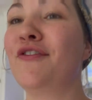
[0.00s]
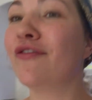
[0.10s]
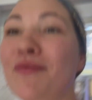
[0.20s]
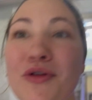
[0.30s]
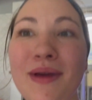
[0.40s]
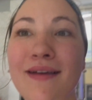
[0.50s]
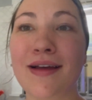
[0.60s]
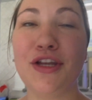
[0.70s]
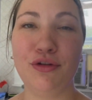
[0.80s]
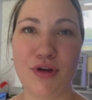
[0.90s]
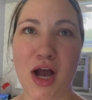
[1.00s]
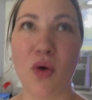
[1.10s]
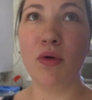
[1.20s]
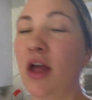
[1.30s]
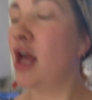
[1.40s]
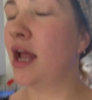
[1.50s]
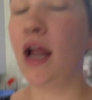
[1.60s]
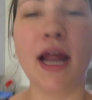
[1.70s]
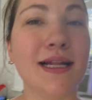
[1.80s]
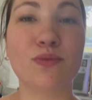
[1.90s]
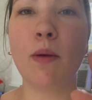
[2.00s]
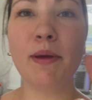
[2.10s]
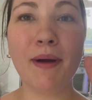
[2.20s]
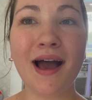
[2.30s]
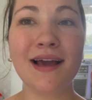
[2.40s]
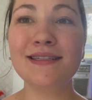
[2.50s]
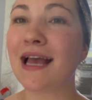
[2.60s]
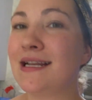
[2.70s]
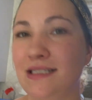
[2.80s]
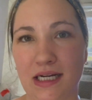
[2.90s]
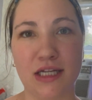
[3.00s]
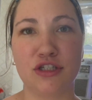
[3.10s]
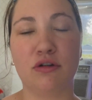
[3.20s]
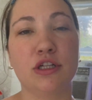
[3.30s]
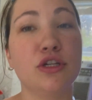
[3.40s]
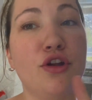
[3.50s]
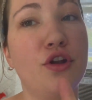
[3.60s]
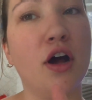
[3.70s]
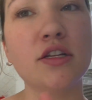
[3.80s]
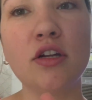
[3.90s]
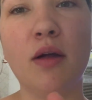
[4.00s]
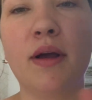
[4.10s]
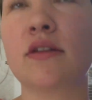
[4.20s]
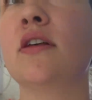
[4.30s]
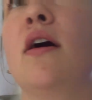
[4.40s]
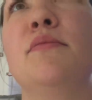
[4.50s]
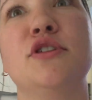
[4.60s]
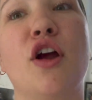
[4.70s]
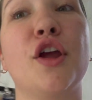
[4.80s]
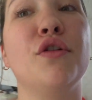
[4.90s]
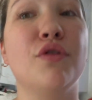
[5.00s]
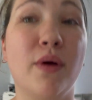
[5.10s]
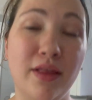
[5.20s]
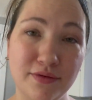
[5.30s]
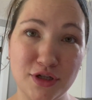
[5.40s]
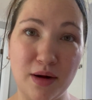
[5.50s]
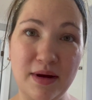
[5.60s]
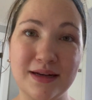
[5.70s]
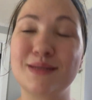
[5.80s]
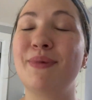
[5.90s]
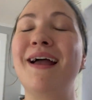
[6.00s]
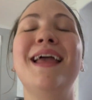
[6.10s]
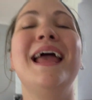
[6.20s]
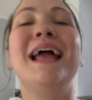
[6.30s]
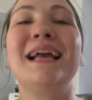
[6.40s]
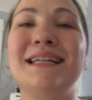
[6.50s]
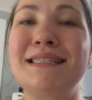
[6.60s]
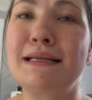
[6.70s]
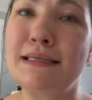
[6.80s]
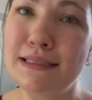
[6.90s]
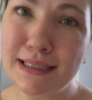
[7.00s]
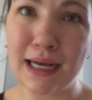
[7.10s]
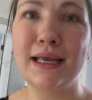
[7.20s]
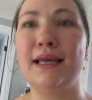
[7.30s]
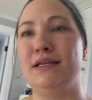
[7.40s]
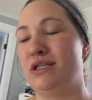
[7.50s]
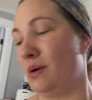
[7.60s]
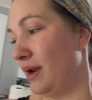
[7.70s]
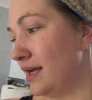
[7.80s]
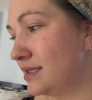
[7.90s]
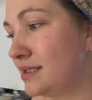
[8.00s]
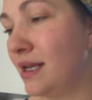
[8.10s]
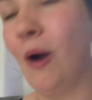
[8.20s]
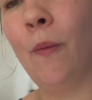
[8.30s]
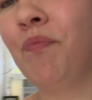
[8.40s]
you're from New England, you know it's Whoopie Pies and Dunkin Donuts, not Starbucks. I'm sorry, you know I love Starbucks, but it's Dunkin Donuts. So